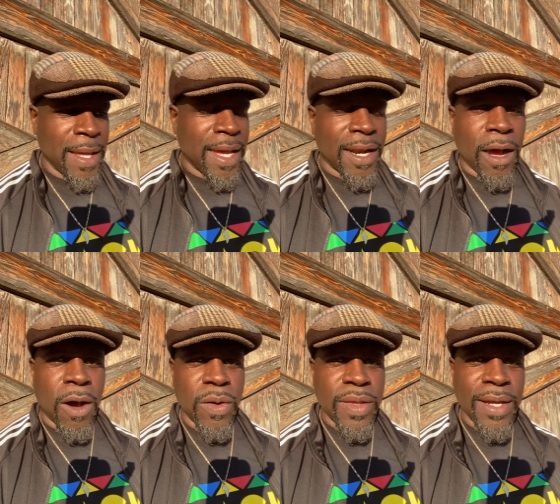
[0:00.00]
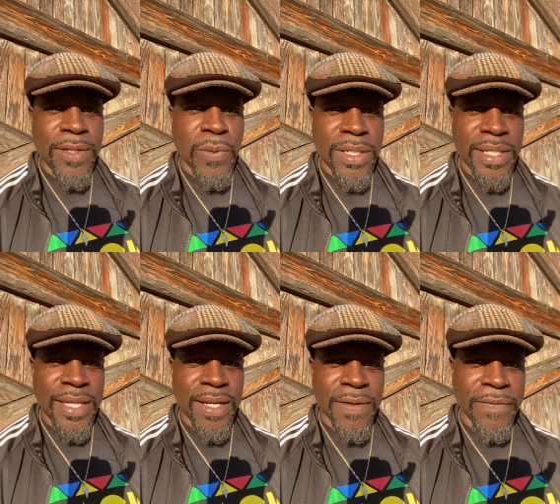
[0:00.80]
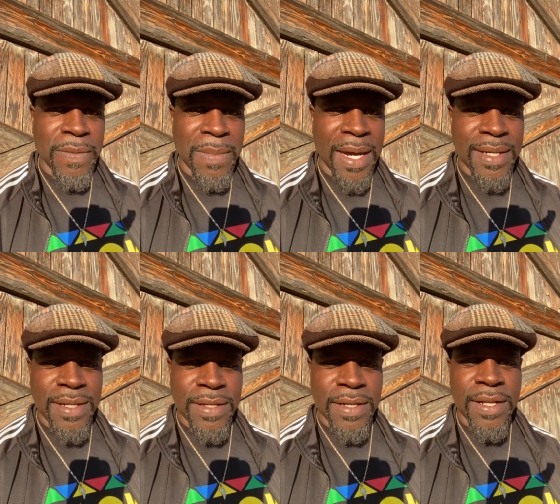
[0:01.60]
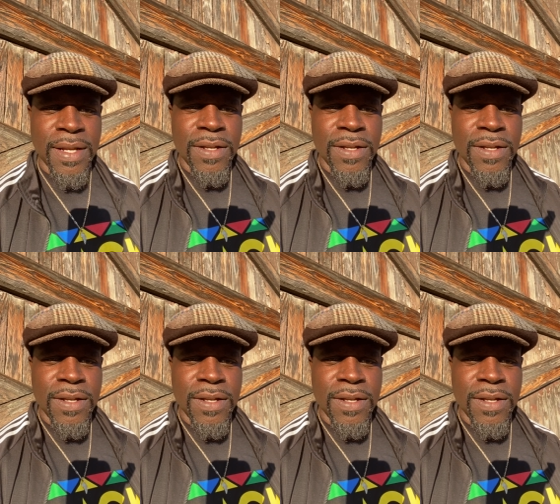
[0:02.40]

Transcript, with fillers: and all things work together for my good.